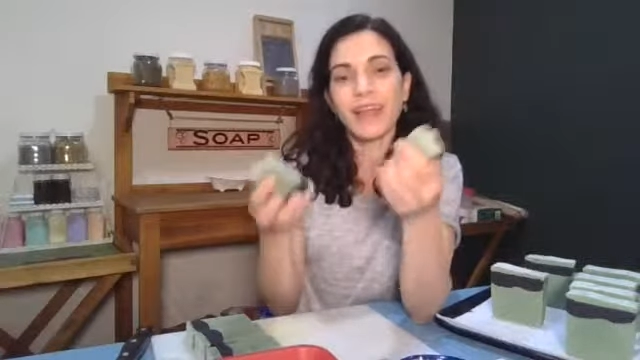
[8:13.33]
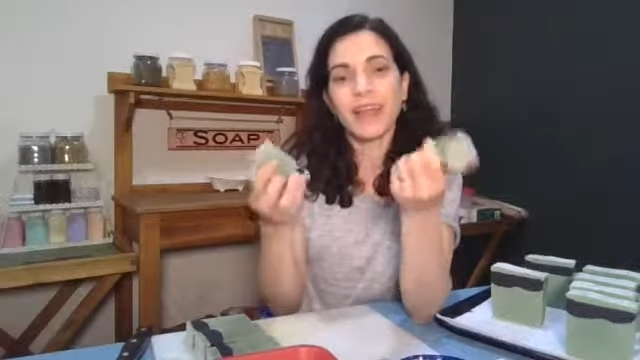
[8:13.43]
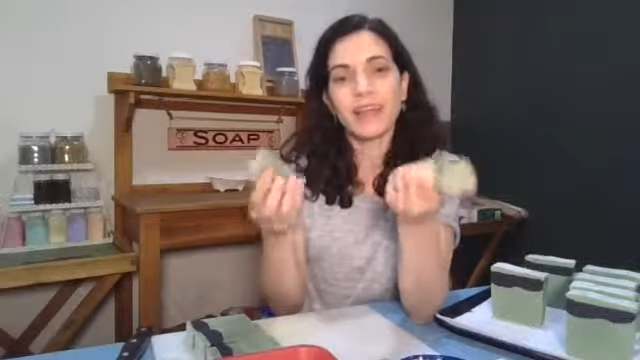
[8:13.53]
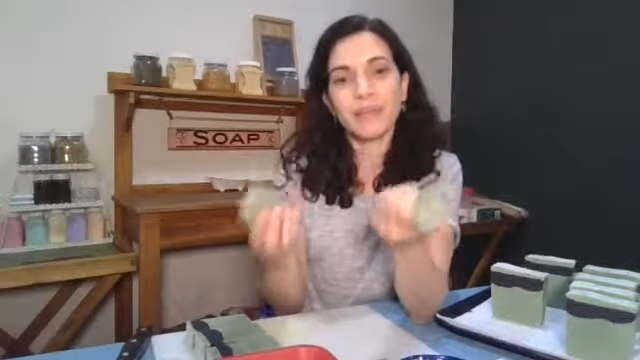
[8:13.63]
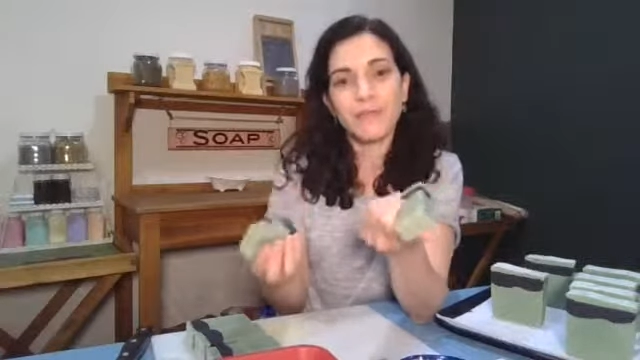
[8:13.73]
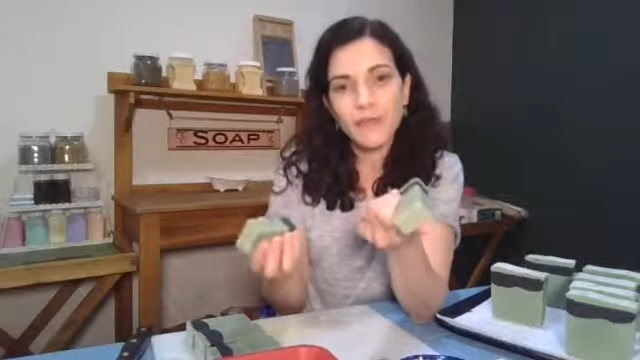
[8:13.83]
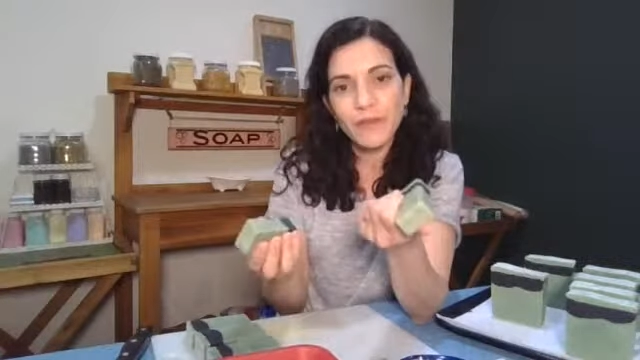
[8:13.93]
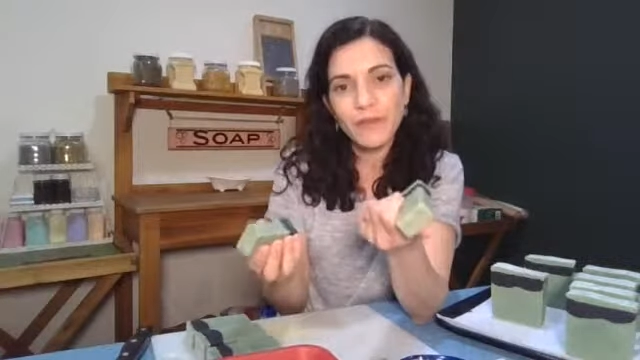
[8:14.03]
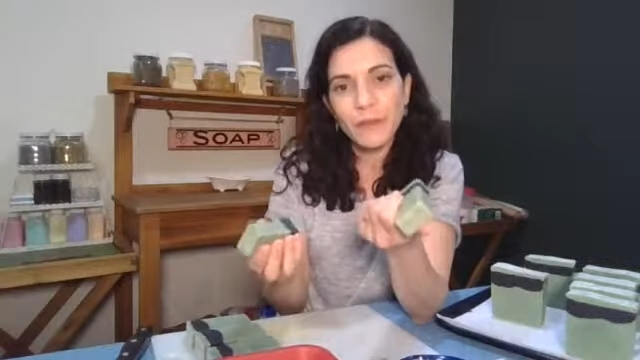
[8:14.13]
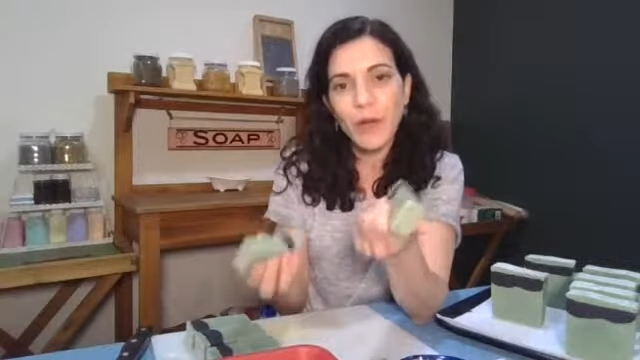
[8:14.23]
I like the
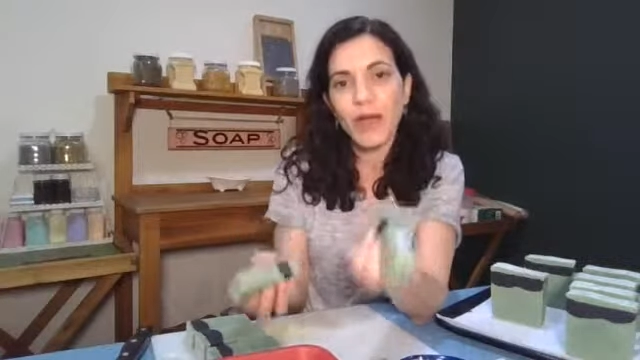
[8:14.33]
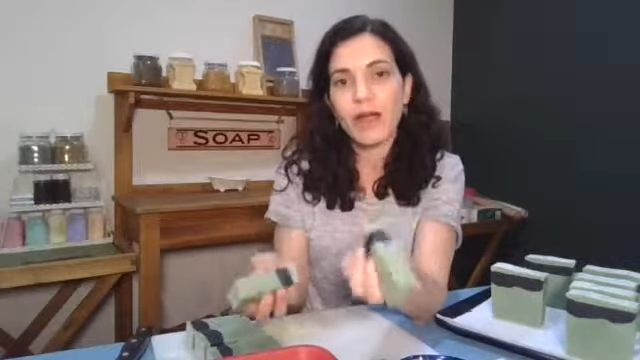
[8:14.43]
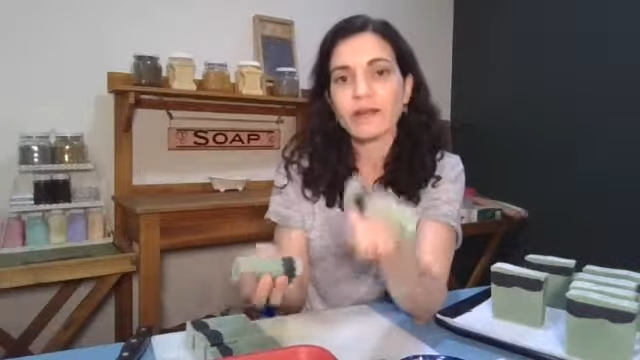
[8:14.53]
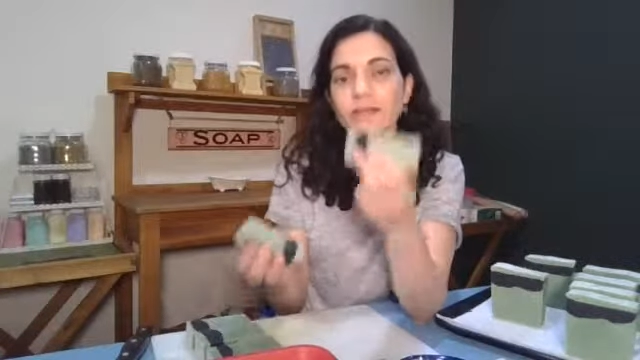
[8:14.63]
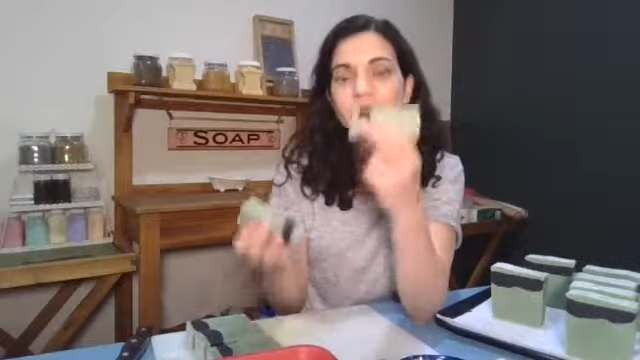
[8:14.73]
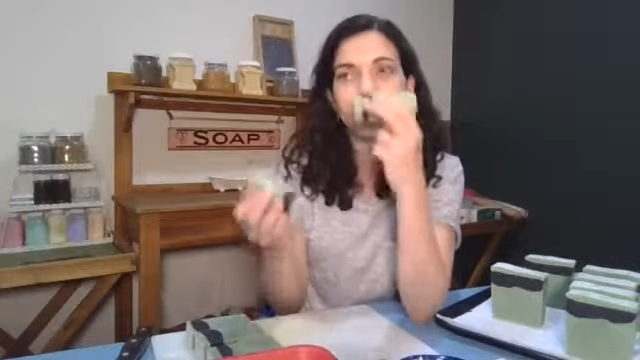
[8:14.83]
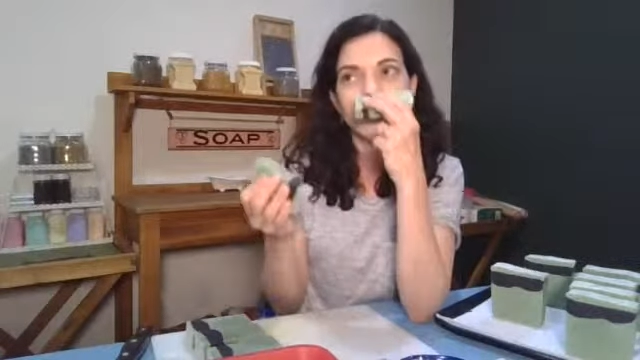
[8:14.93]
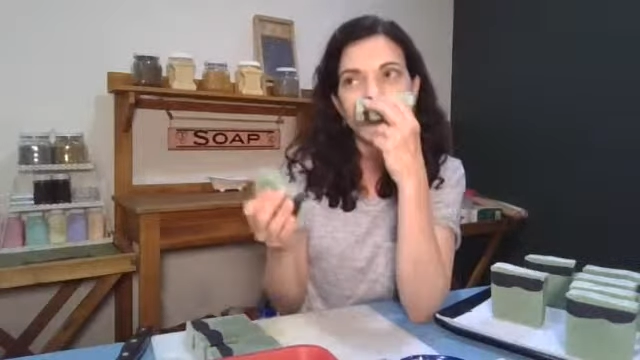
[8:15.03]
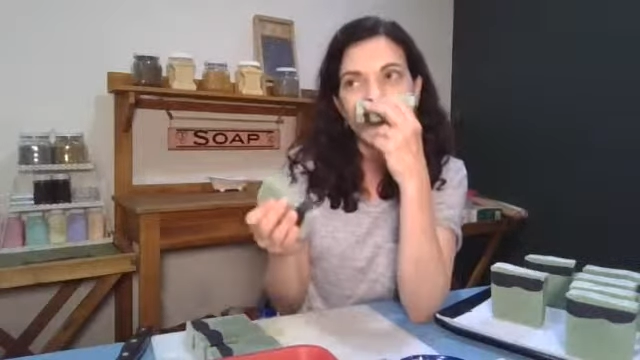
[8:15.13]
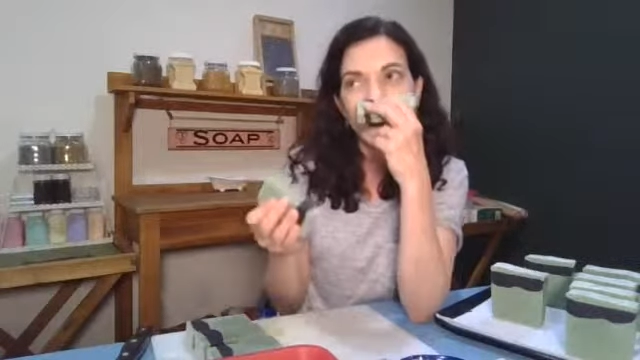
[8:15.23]
feel of the bars, I like
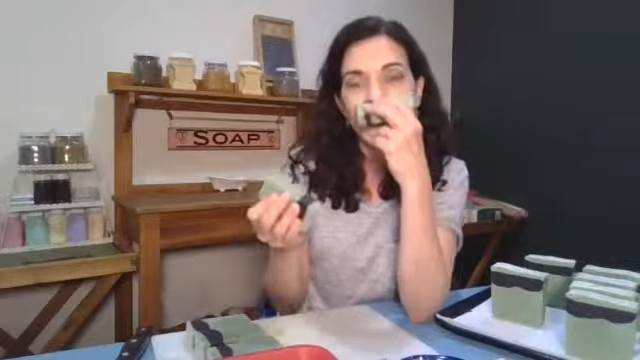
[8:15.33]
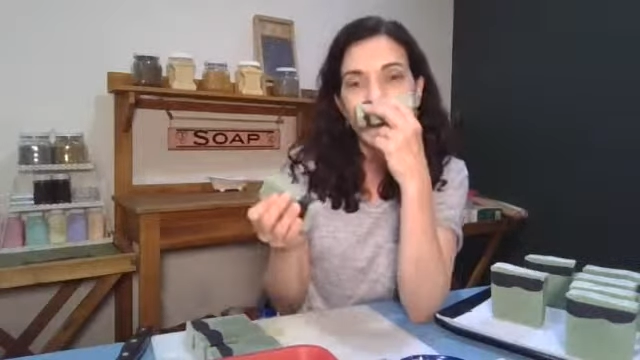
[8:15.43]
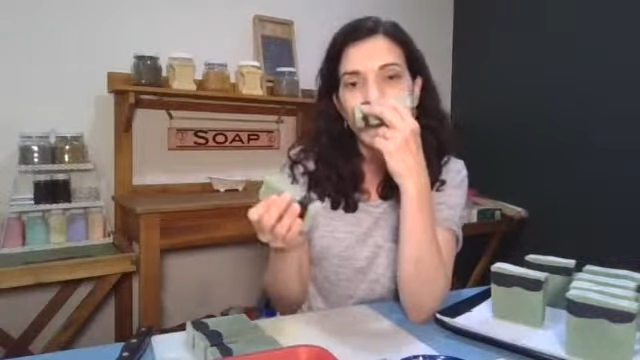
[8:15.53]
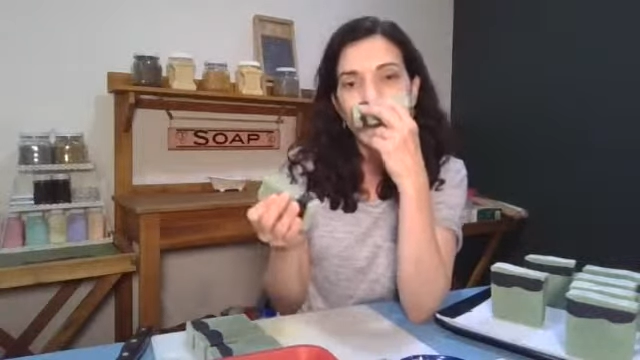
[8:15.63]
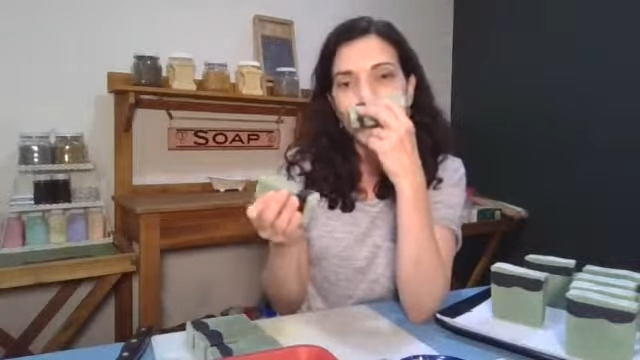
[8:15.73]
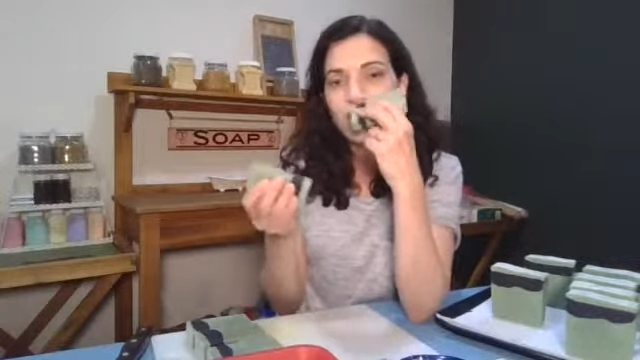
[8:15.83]
to smell them,